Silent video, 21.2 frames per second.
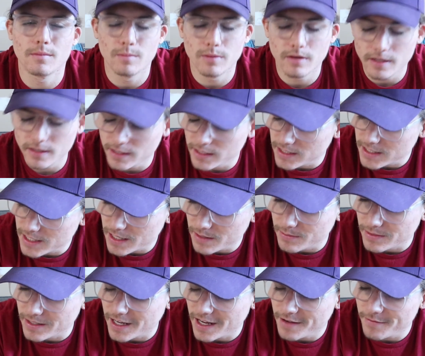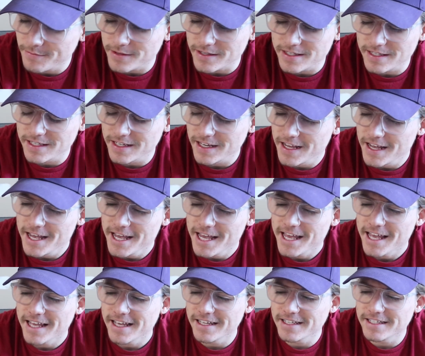but at the same time, it's
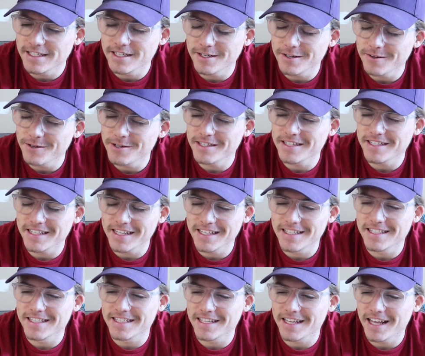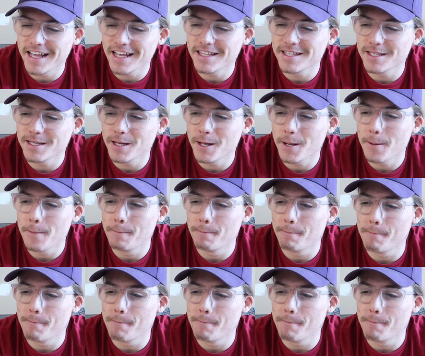you know, it's a